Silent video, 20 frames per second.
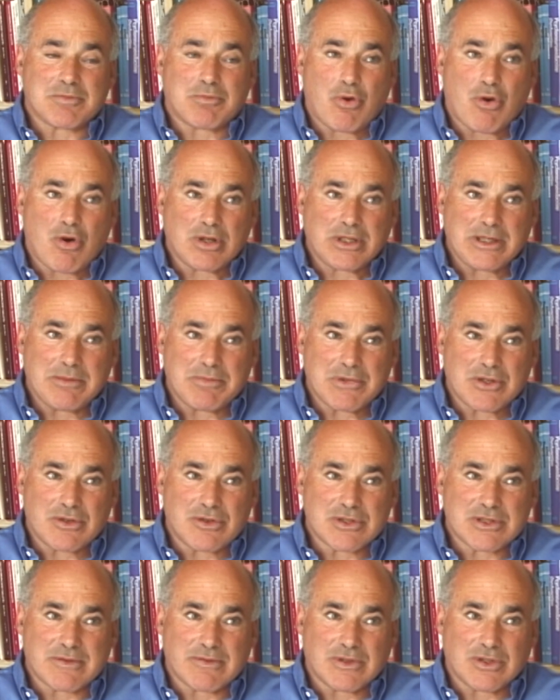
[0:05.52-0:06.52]
partly
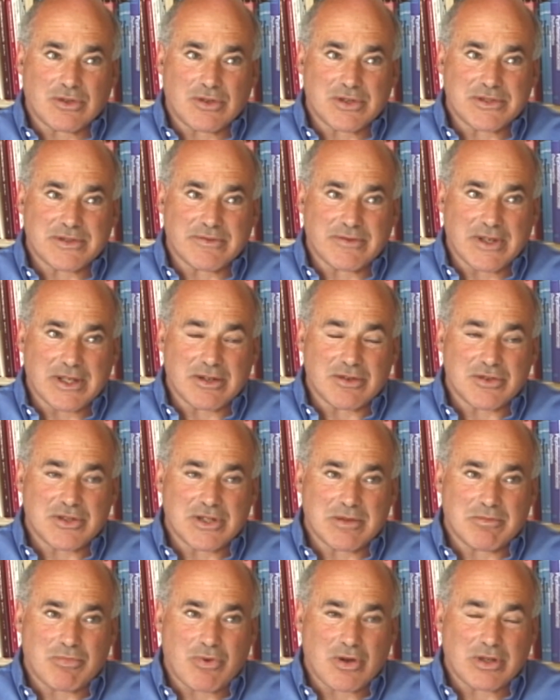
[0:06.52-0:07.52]
because of a loss of
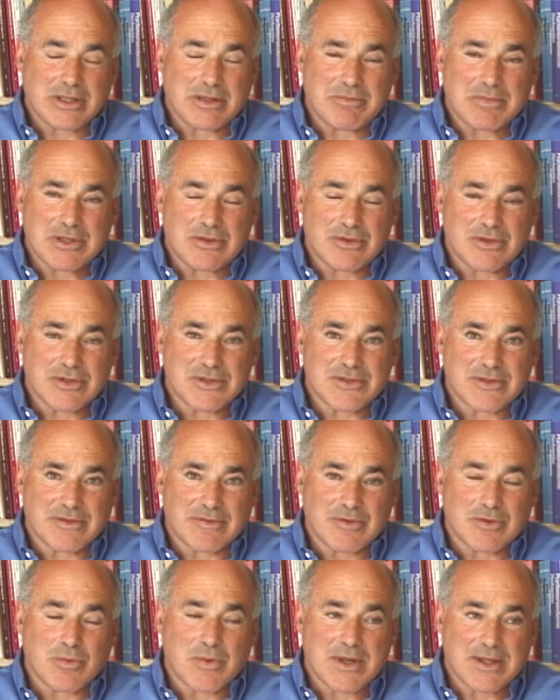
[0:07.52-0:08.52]
energy and partly because
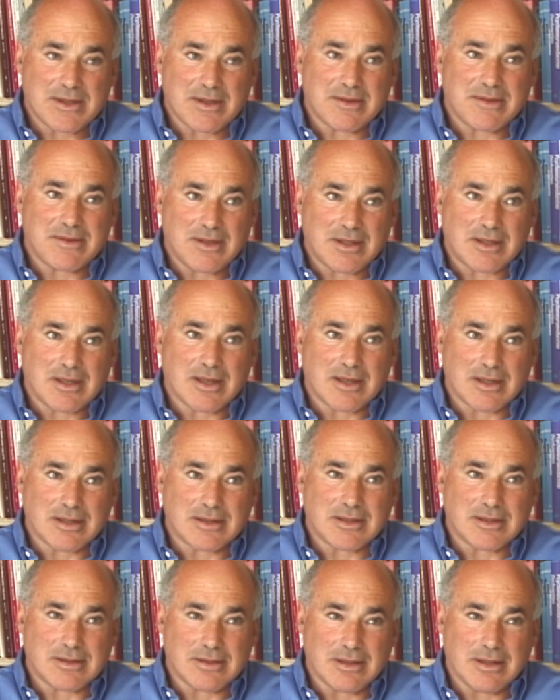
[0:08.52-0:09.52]
of the way they're thinking
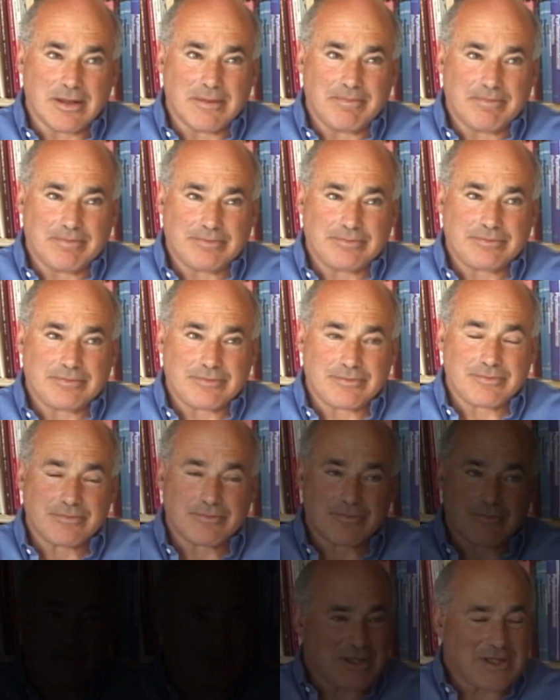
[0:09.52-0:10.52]
at the time.
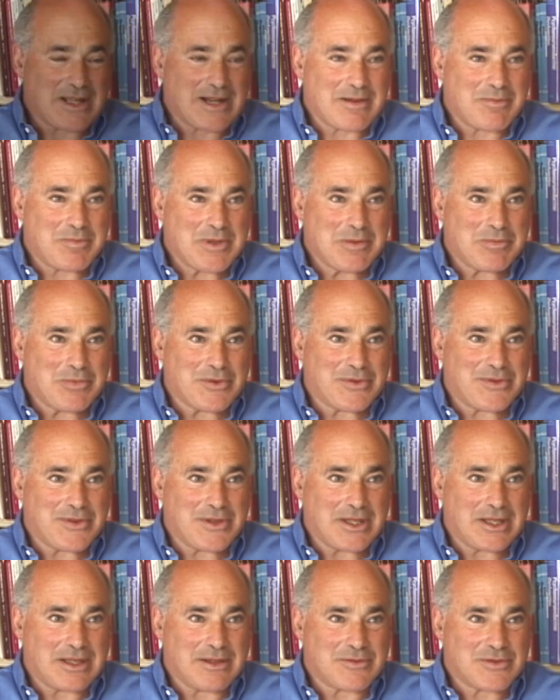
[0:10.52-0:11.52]
A lot of people
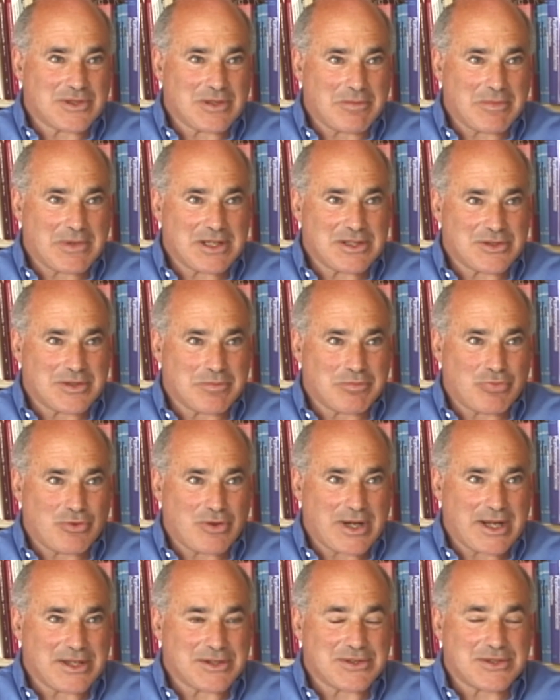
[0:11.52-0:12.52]
think if somebody's
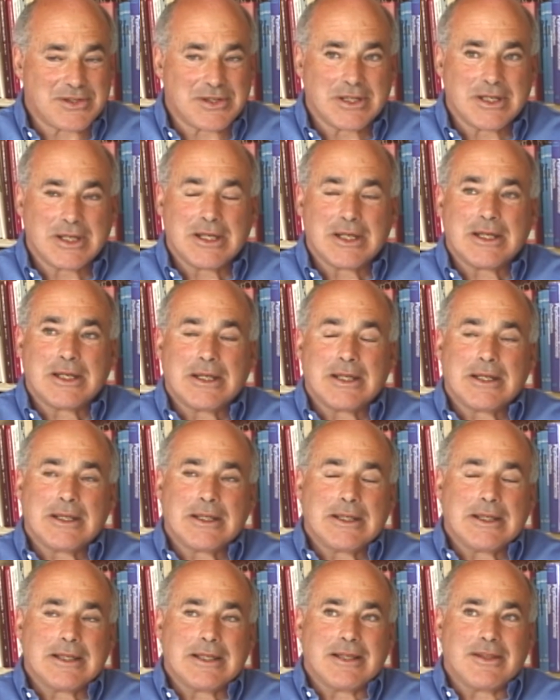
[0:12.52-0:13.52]
depressed,
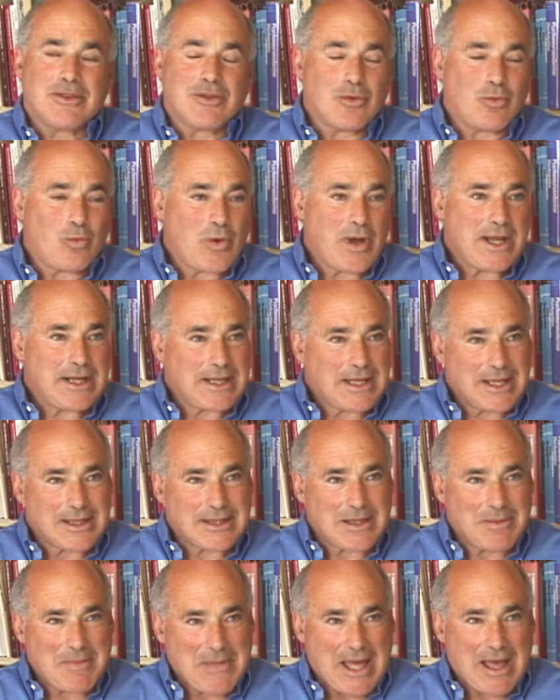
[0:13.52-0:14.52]
the way to
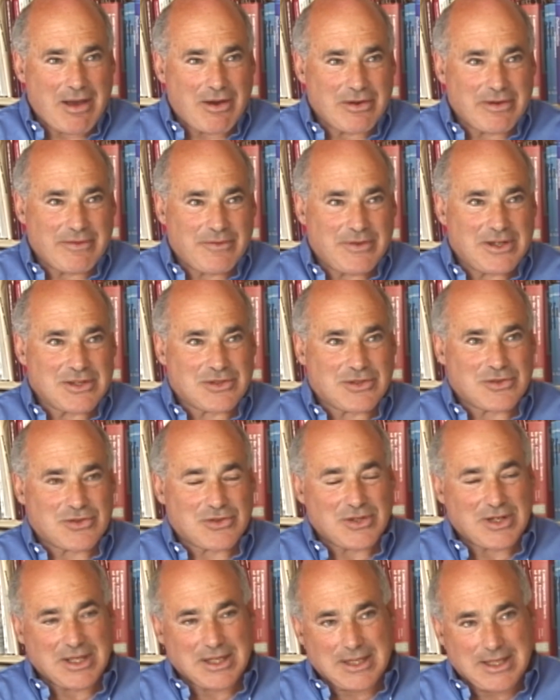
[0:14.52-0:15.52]
get them out of it is to
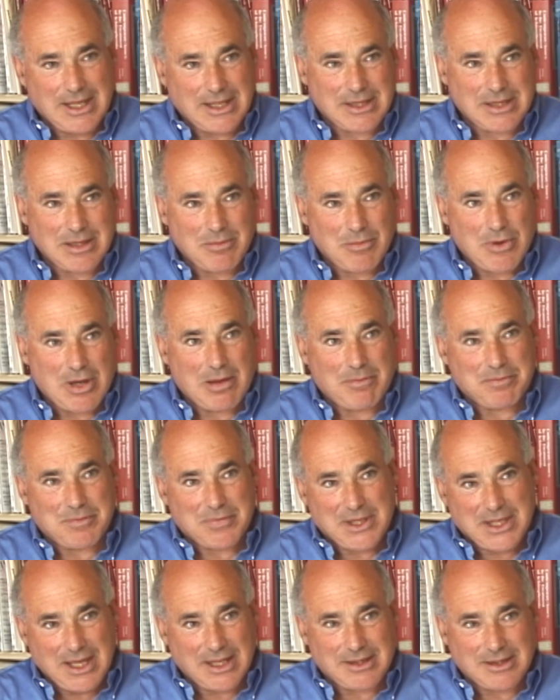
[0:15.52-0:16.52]
sort of get them up,
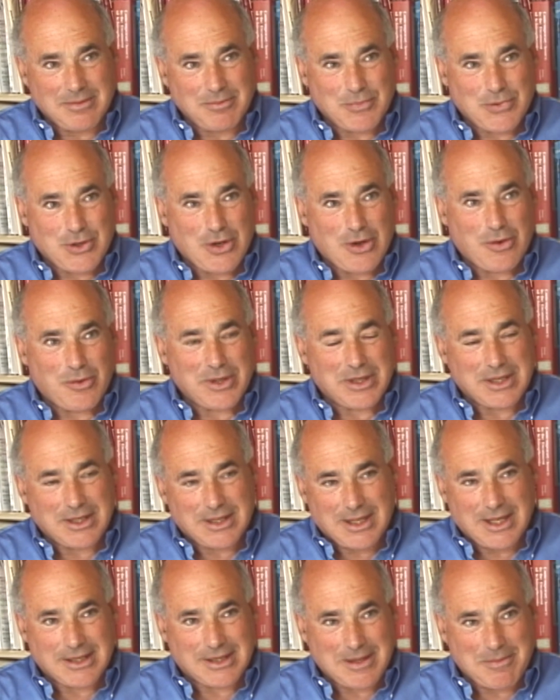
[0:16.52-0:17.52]
get them going,
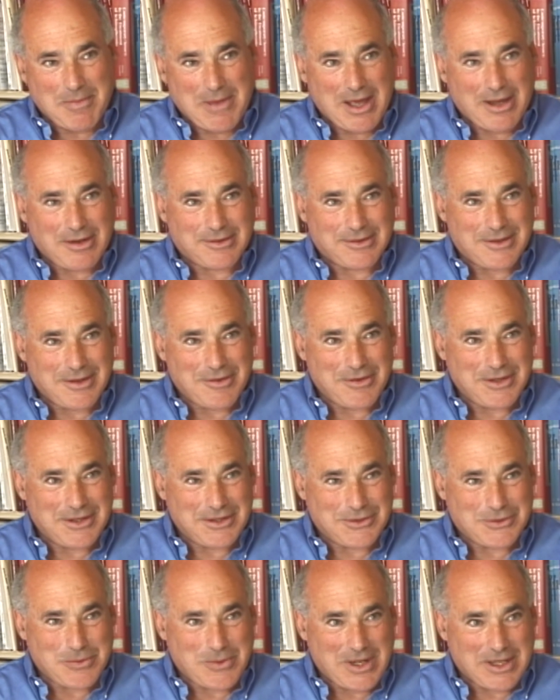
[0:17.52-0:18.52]
and get them out there and
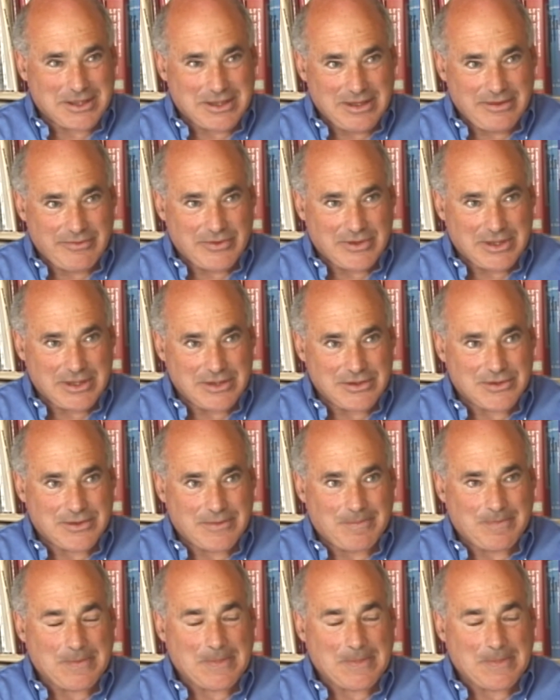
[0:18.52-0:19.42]
into activities.